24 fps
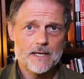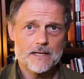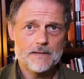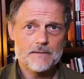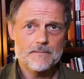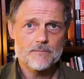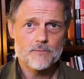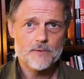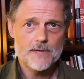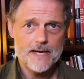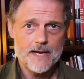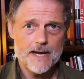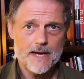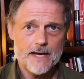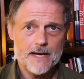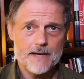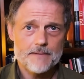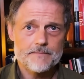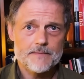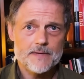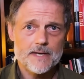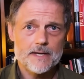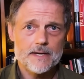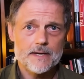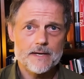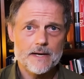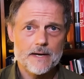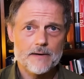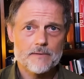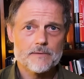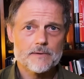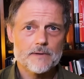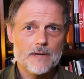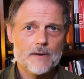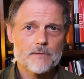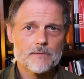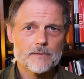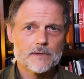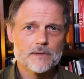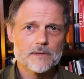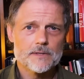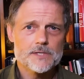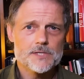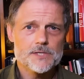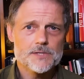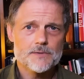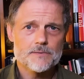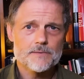rehab that I
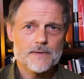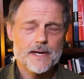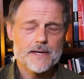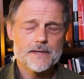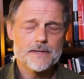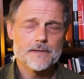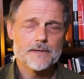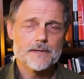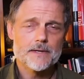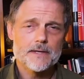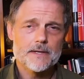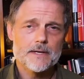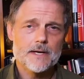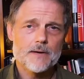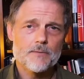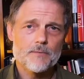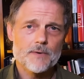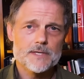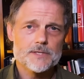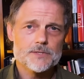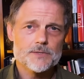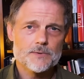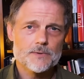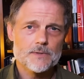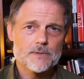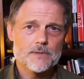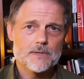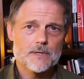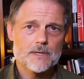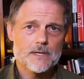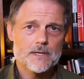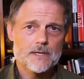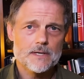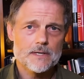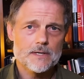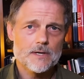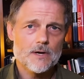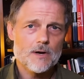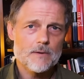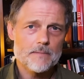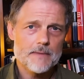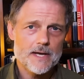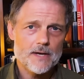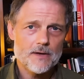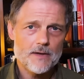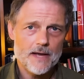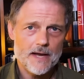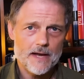really surrendered, and I went to an
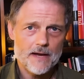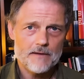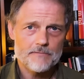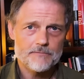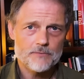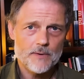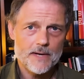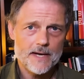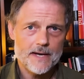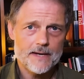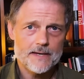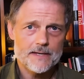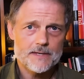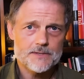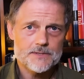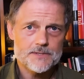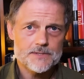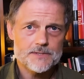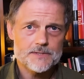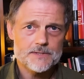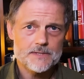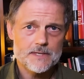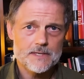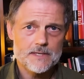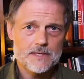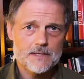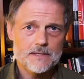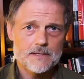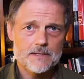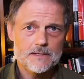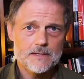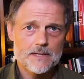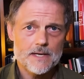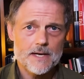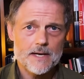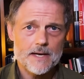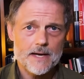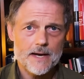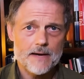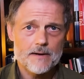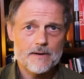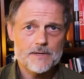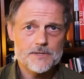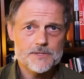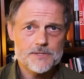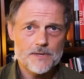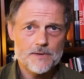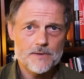all-male halfway house in
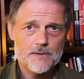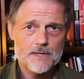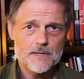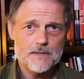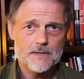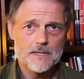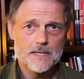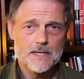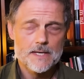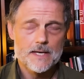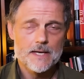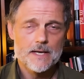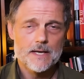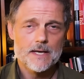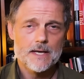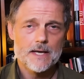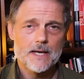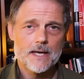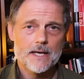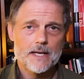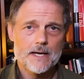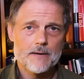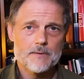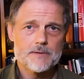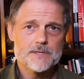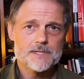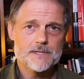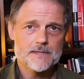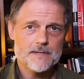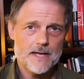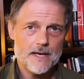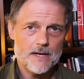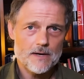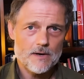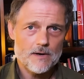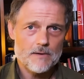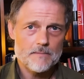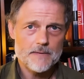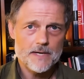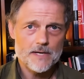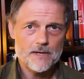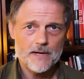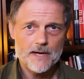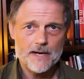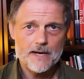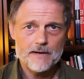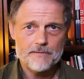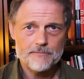Arizona. And I was in that all-male
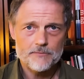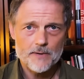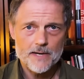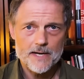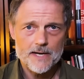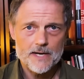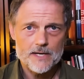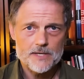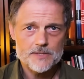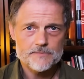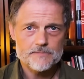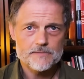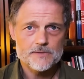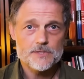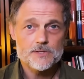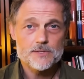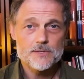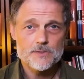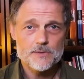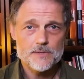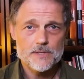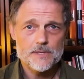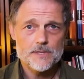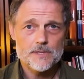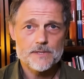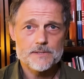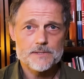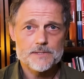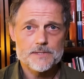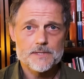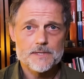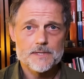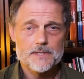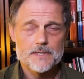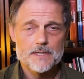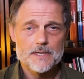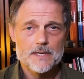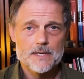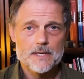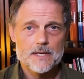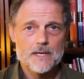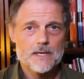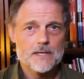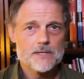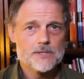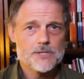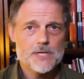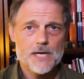halfway house for 2 years.
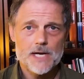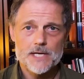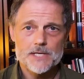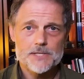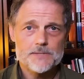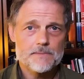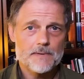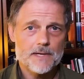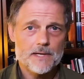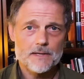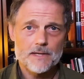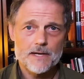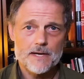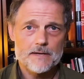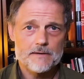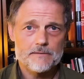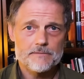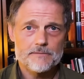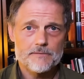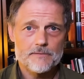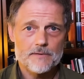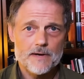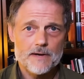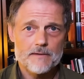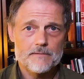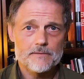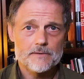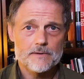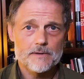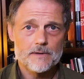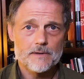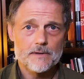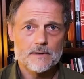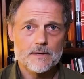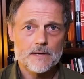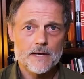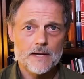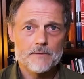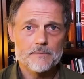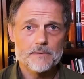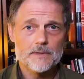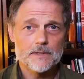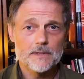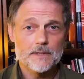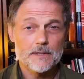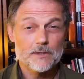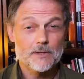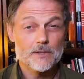Changed my life forever. I
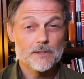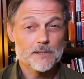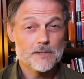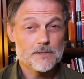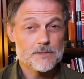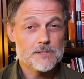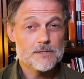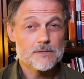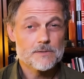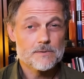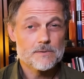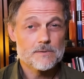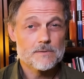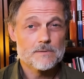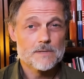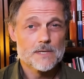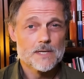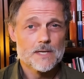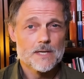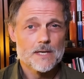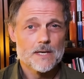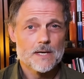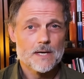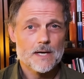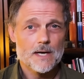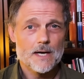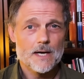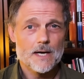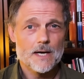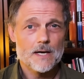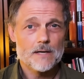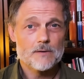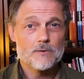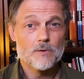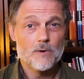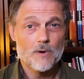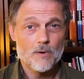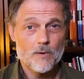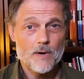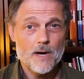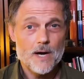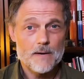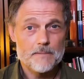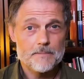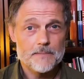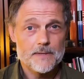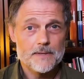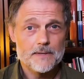really learned to grow
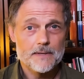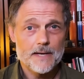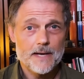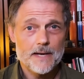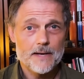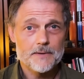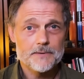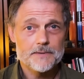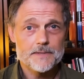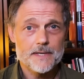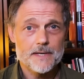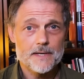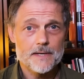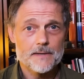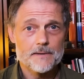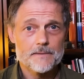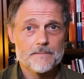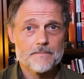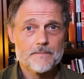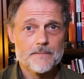up out there